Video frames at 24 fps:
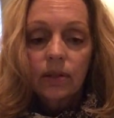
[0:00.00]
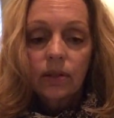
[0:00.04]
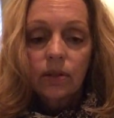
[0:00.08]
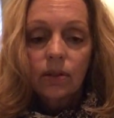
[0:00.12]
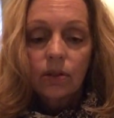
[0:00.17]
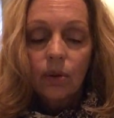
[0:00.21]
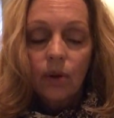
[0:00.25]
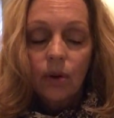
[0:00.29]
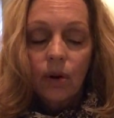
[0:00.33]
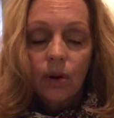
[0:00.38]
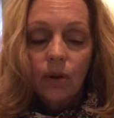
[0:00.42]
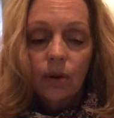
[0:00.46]

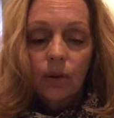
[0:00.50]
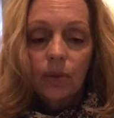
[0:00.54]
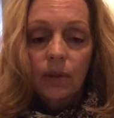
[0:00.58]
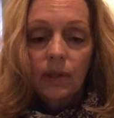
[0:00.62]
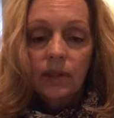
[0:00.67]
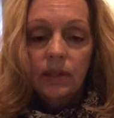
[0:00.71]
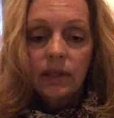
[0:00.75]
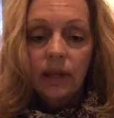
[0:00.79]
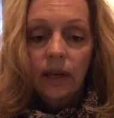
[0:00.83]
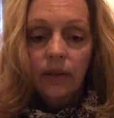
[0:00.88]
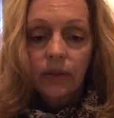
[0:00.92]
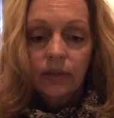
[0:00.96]
So all the
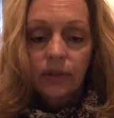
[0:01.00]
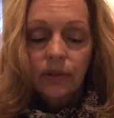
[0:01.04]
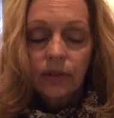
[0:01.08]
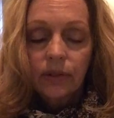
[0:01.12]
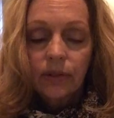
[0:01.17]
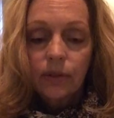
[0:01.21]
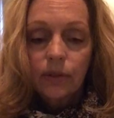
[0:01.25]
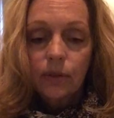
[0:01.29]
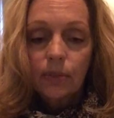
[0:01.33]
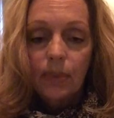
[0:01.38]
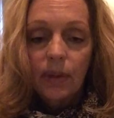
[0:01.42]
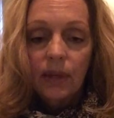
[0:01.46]
way down to
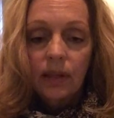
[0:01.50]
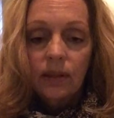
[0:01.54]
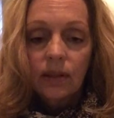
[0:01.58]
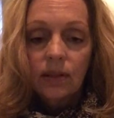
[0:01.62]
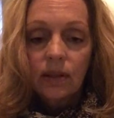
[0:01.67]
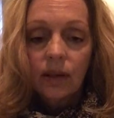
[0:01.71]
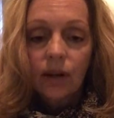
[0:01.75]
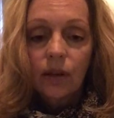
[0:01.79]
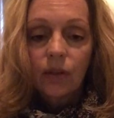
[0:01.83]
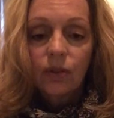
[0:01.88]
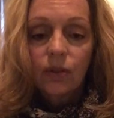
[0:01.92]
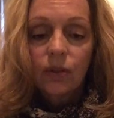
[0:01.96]
the
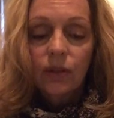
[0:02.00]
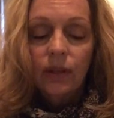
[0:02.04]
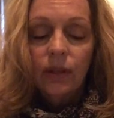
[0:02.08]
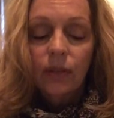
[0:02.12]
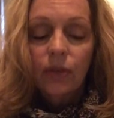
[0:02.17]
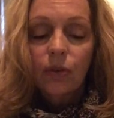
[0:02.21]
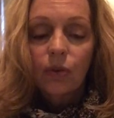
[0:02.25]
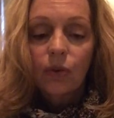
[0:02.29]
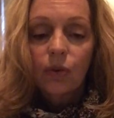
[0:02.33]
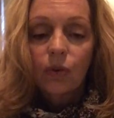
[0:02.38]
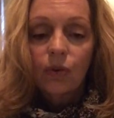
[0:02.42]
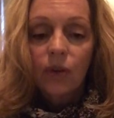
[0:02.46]
space
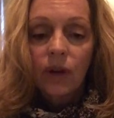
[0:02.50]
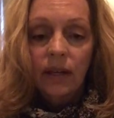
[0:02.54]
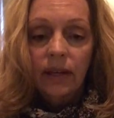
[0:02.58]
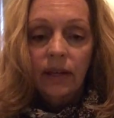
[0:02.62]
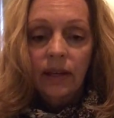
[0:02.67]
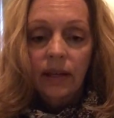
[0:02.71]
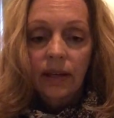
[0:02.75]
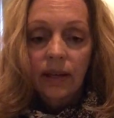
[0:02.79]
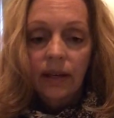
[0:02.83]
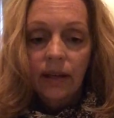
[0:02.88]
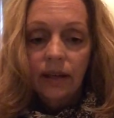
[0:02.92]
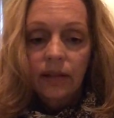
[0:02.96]
underneath your
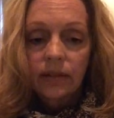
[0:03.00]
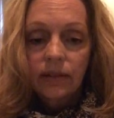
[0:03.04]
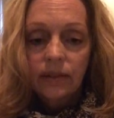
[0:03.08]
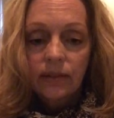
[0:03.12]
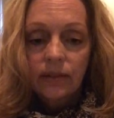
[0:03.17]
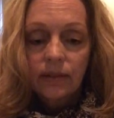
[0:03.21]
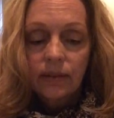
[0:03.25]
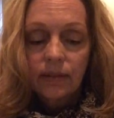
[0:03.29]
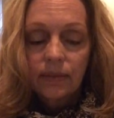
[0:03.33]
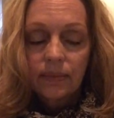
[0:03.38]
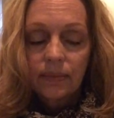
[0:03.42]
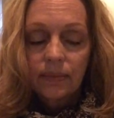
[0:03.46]
right hand.